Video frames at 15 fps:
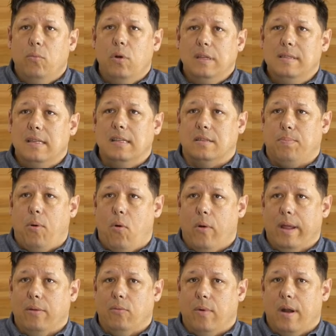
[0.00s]
it was this
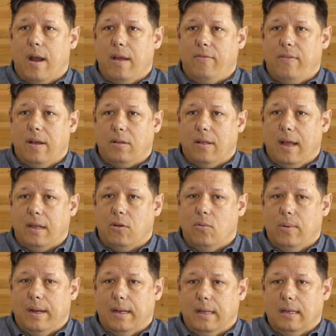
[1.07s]
point where I felt like
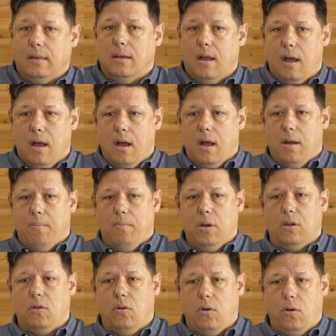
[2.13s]
quitting um,
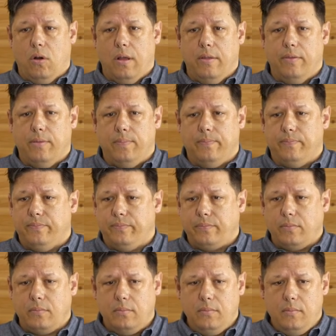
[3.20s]
because
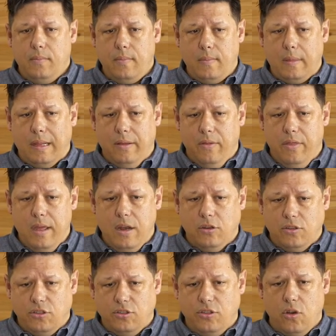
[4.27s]

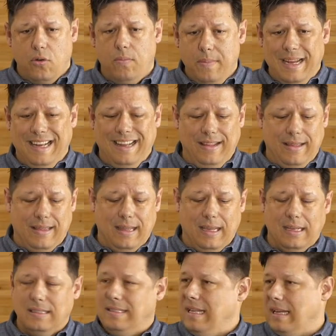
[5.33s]
there's so many
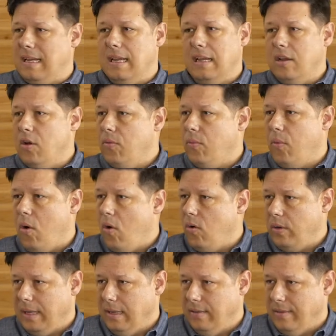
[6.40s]
things that can go
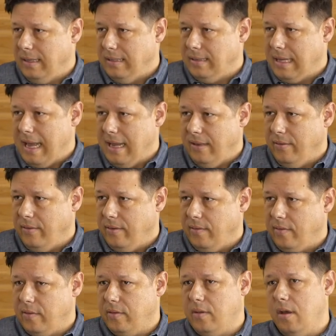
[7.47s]
wrong in these
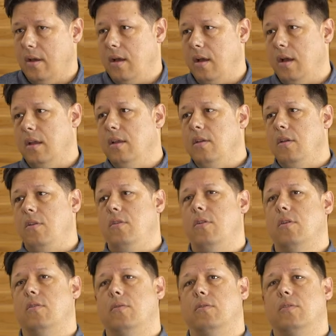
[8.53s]
cases. Uh, you
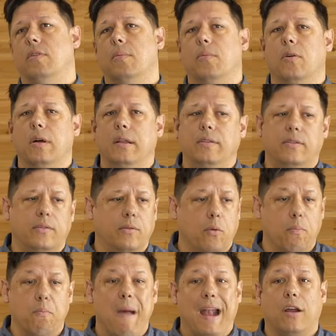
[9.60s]
know, someone's
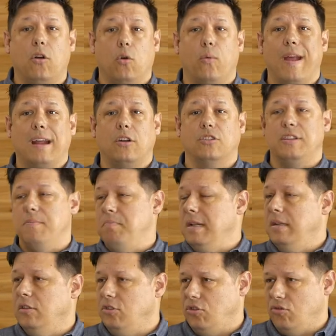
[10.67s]
medical records have
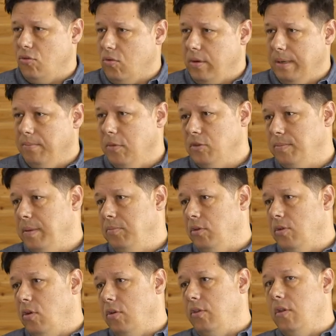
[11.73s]
been destroyed. Most
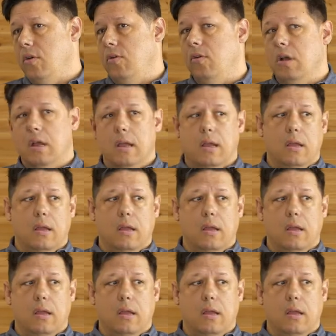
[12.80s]
people don't uh-huh. know